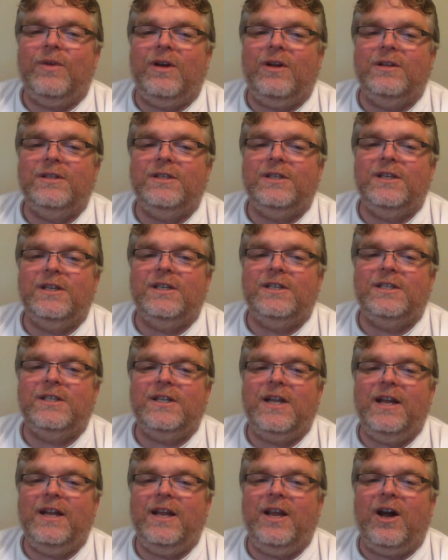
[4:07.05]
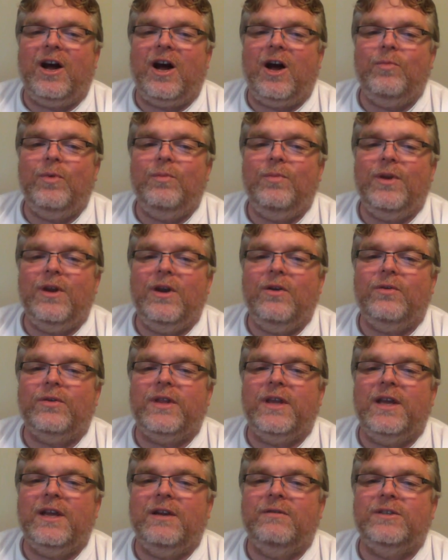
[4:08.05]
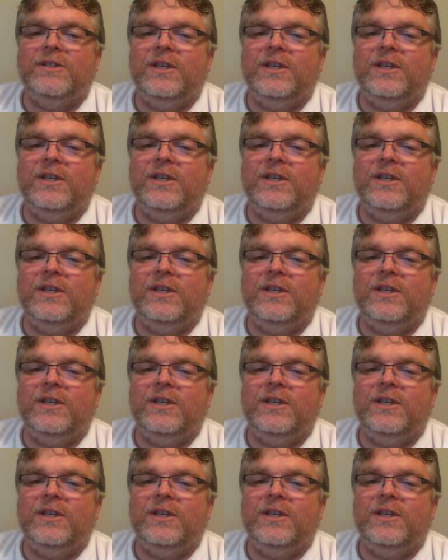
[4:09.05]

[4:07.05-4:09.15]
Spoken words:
malts and is a slightly hoppy beer with a hint